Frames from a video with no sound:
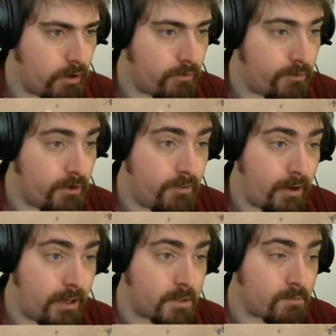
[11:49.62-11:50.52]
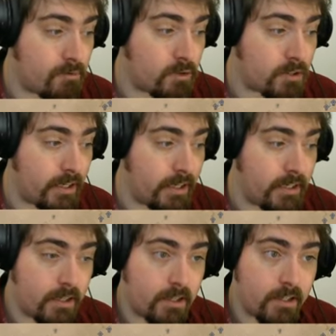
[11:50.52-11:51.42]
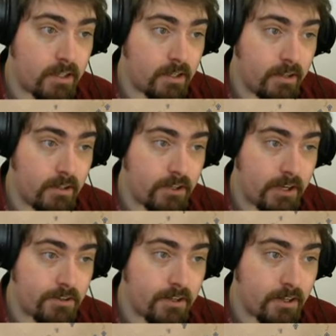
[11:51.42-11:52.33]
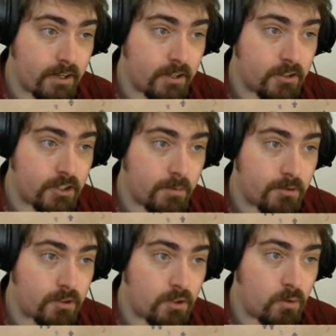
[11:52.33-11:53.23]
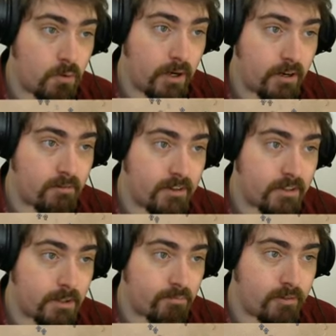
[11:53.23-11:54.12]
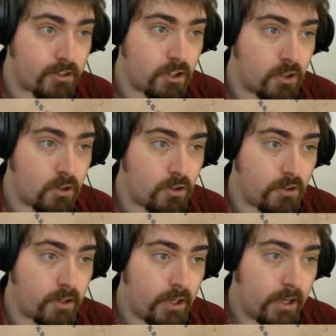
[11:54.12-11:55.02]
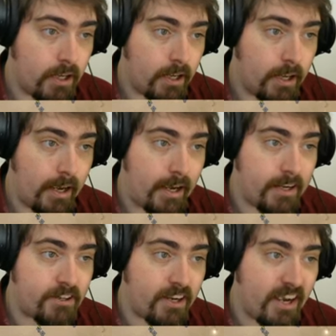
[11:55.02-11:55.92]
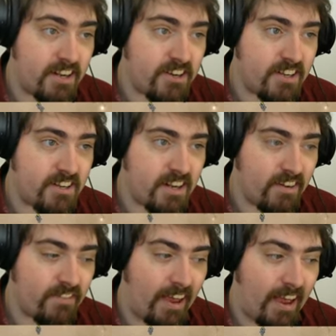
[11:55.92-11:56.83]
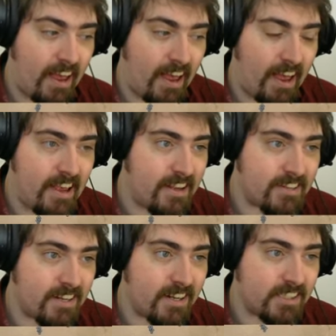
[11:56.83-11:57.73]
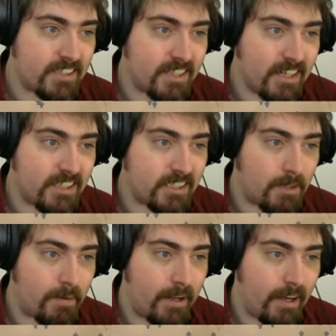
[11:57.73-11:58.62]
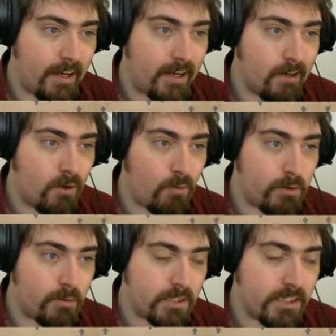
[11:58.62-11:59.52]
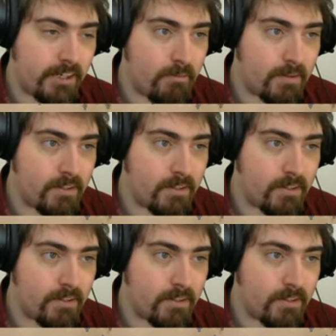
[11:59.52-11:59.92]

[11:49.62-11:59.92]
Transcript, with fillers: Furfa has brought in Jester gunships to increase the pressure on A J. A J does have a single Sky Slammer here, which will clear up the,